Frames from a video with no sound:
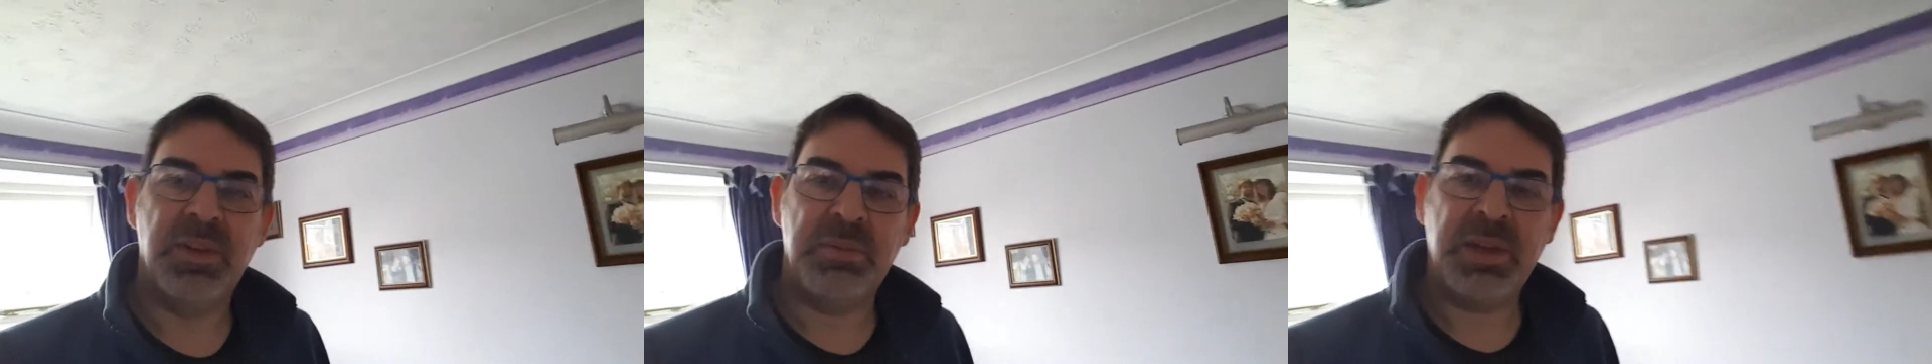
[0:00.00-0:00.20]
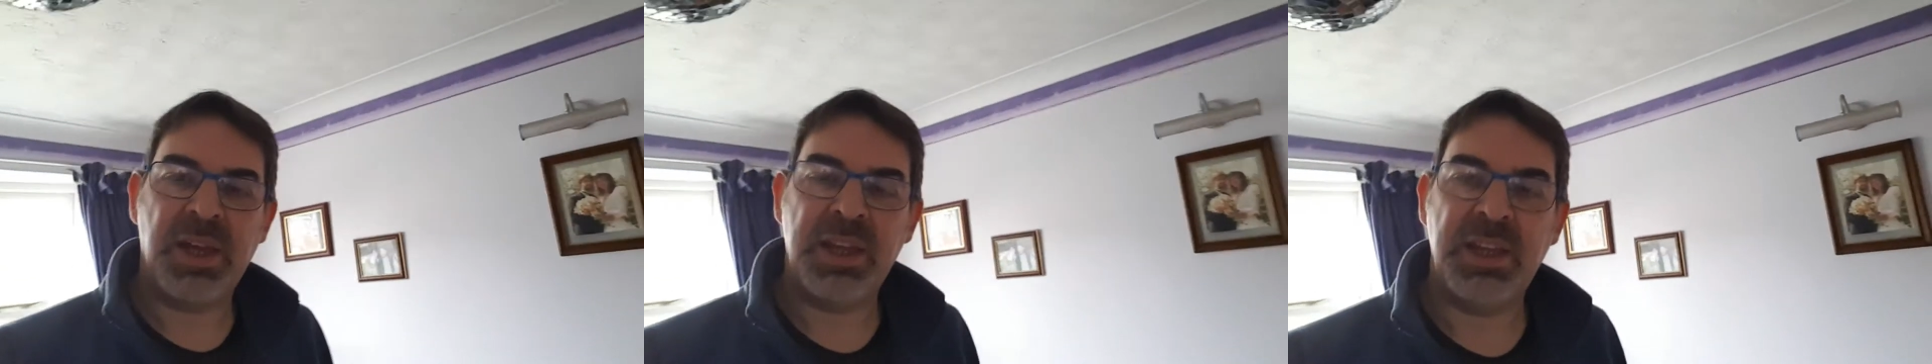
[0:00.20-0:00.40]

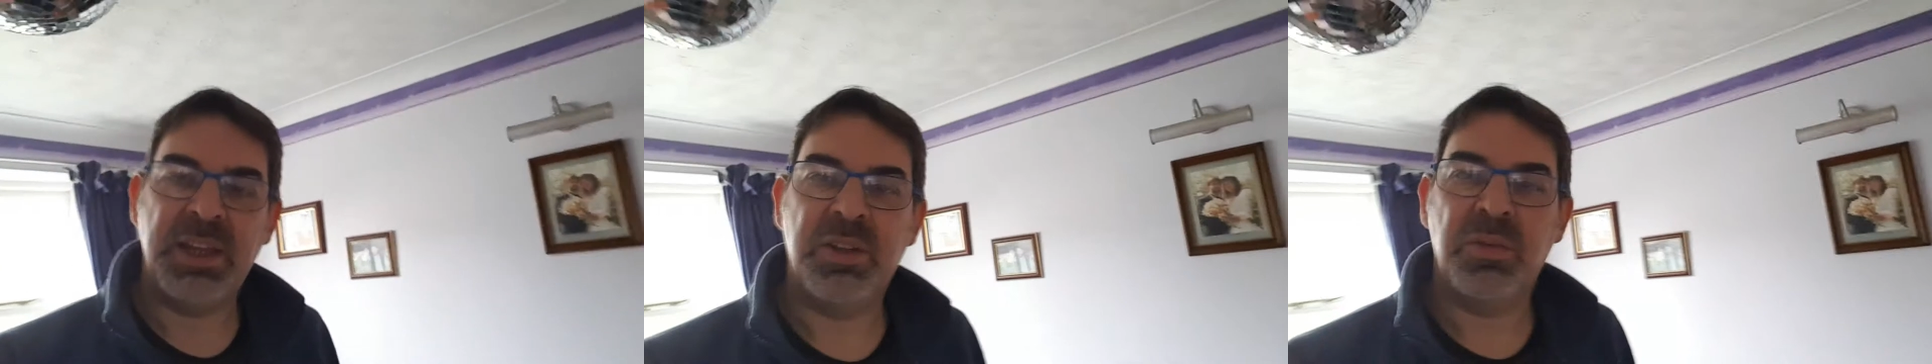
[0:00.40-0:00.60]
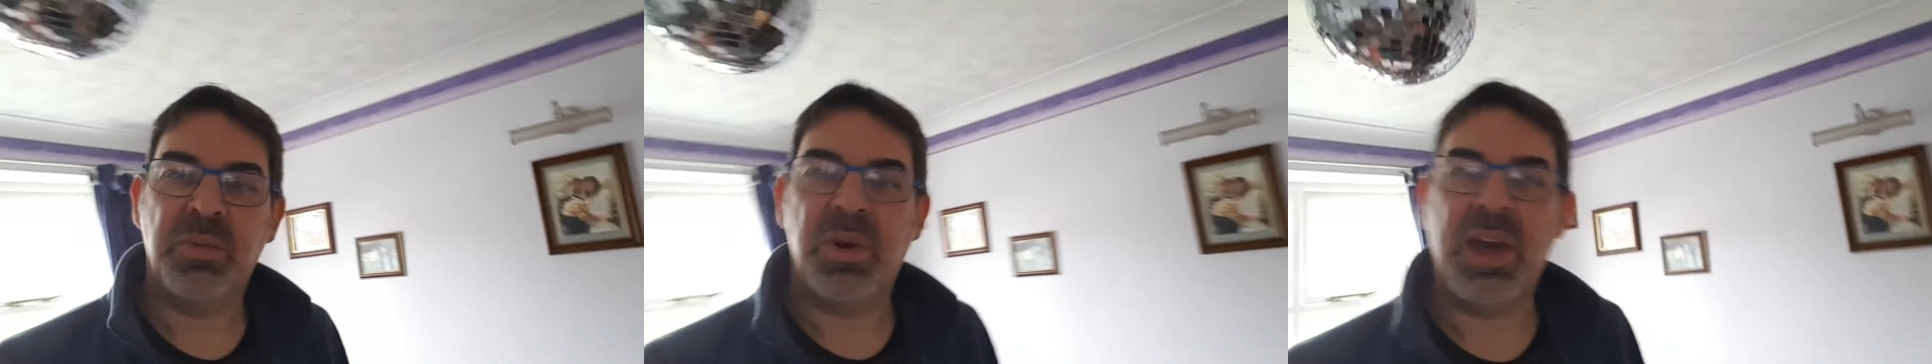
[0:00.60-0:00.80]
getting in
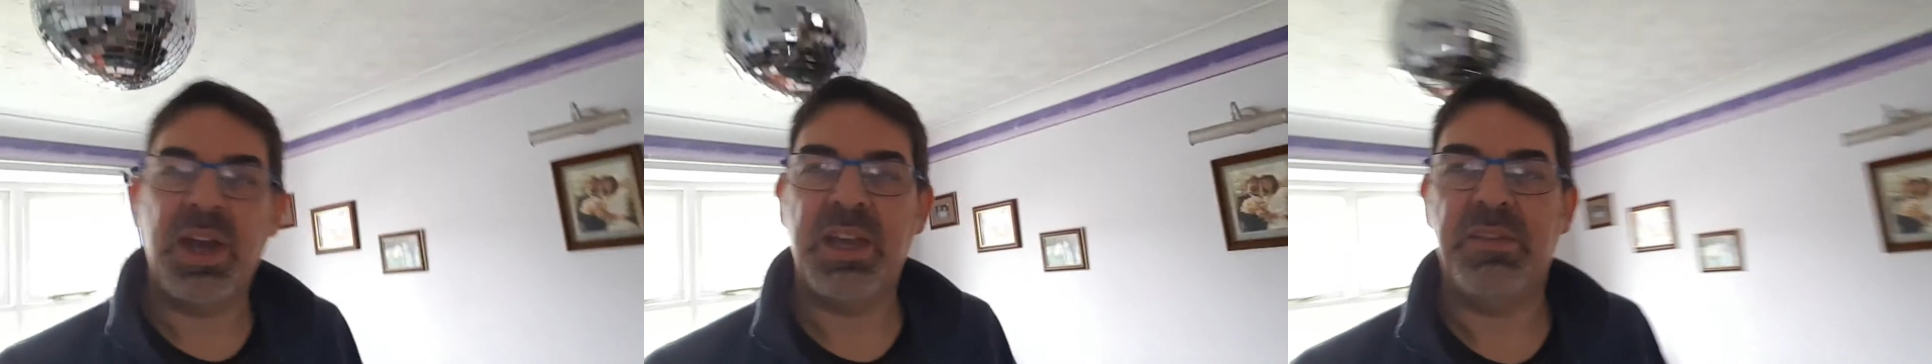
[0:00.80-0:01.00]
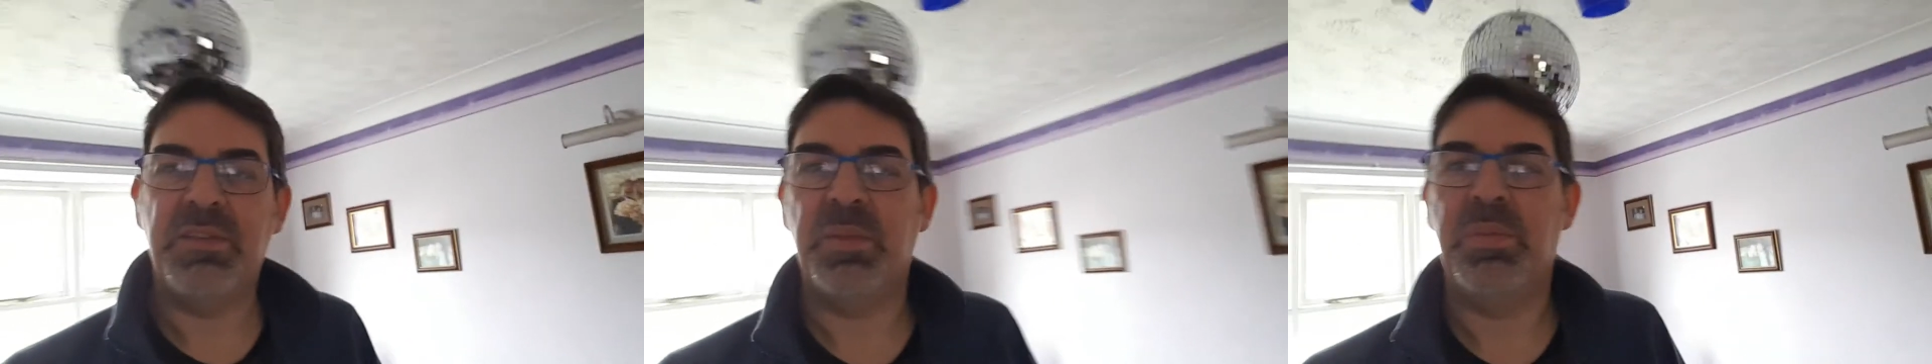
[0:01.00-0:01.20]
the way
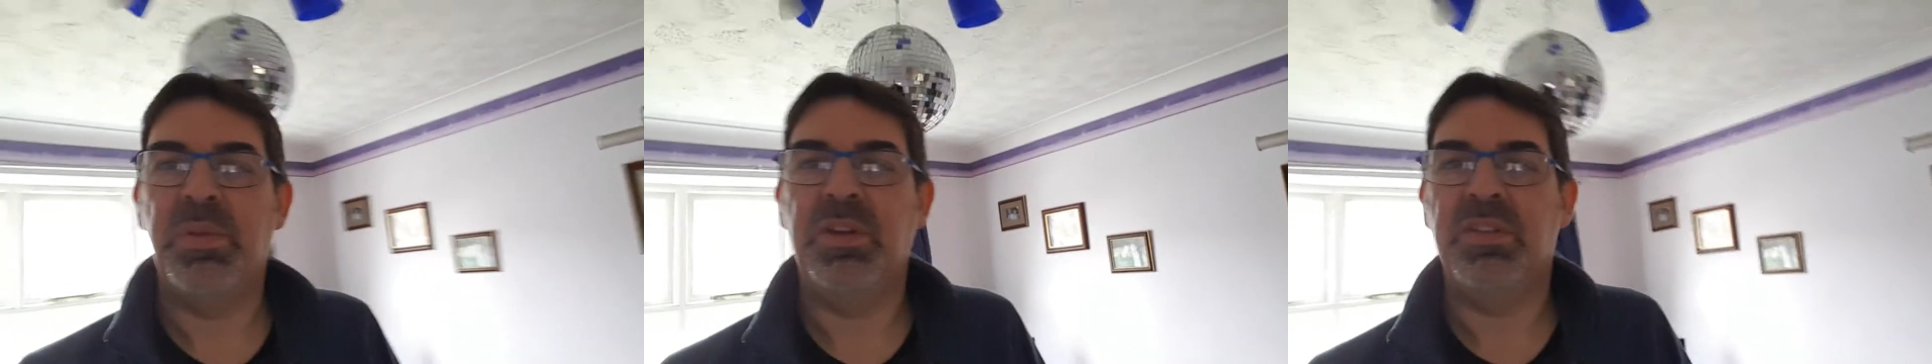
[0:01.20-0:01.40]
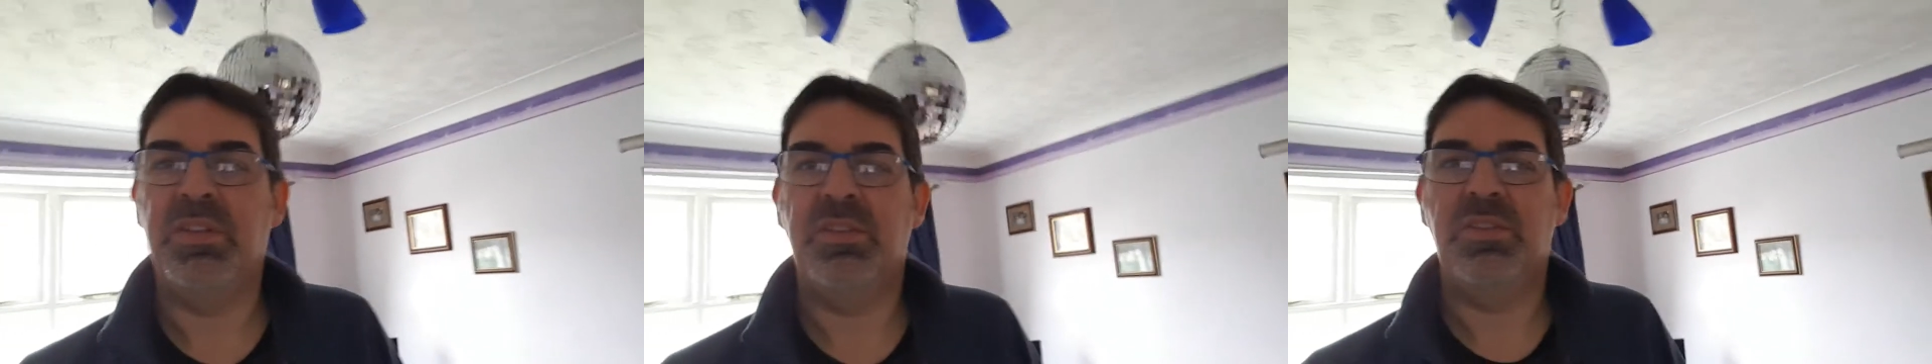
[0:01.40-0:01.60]
if they're
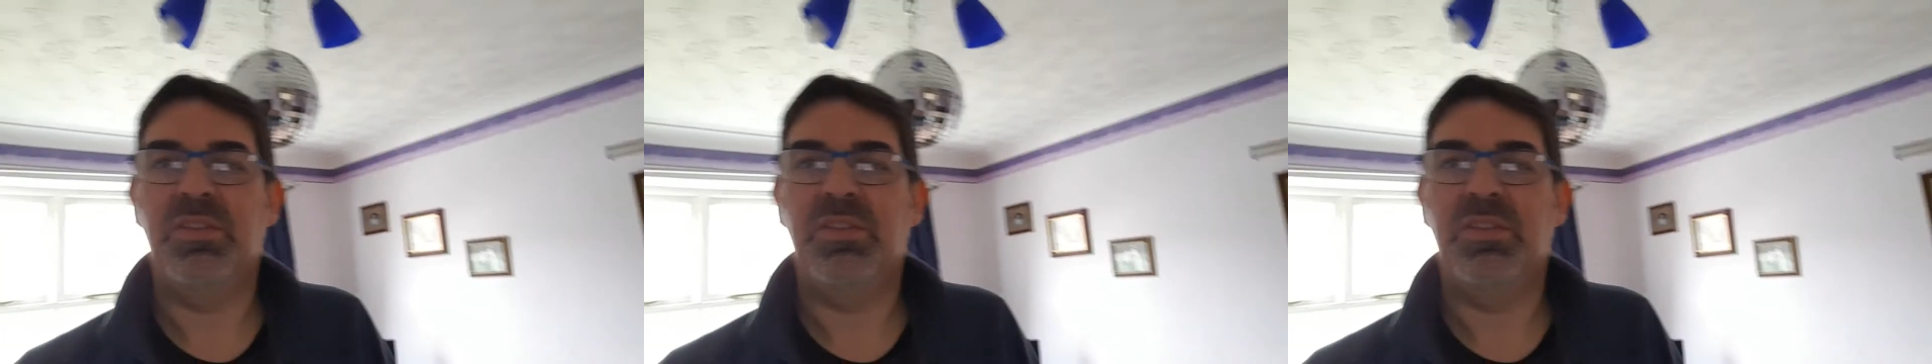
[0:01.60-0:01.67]
plugged